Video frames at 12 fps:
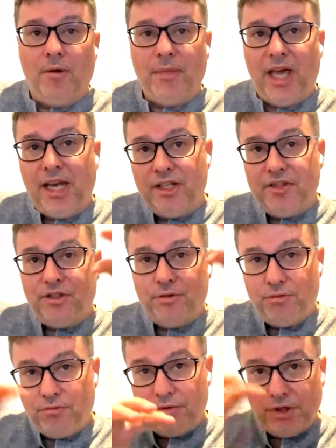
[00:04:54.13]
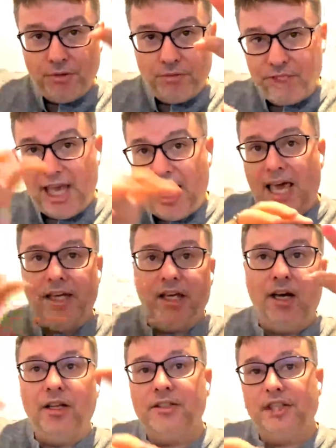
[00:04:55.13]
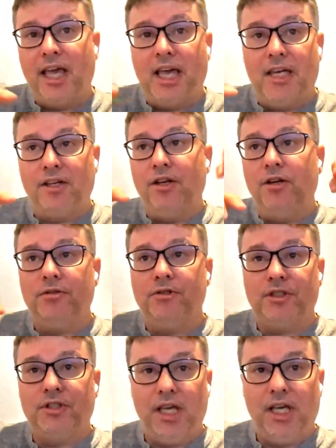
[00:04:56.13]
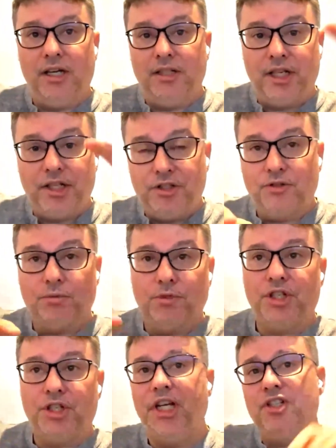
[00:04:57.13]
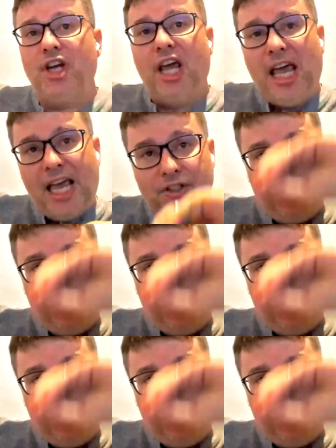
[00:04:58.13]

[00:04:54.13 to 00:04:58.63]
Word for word: Uh, and as you, you tag and untag nodes, the annotations will change.